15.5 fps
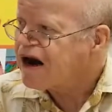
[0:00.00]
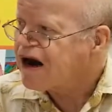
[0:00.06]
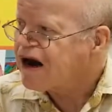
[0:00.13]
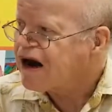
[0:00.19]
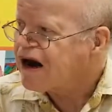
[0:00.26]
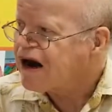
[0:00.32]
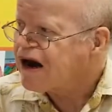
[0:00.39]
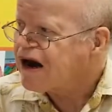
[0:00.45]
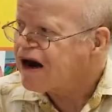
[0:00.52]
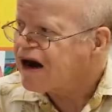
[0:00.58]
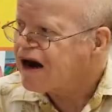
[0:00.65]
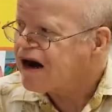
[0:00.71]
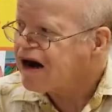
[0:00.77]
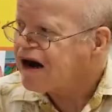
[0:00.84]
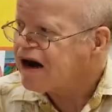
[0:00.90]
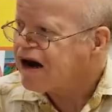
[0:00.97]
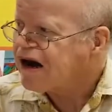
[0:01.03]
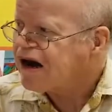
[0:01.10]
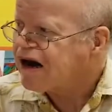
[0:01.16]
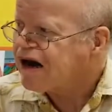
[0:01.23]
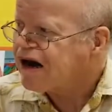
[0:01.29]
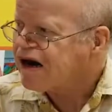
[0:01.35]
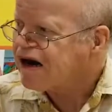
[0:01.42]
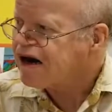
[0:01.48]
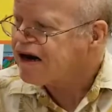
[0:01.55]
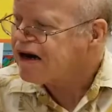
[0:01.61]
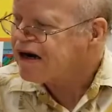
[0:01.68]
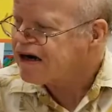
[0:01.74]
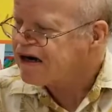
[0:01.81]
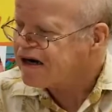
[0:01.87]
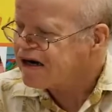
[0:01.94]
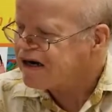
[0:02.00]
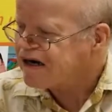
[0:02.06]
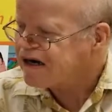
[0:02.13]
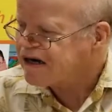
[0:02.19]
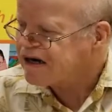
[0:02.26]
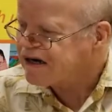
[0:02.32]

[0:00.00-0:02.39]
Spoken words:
(silent)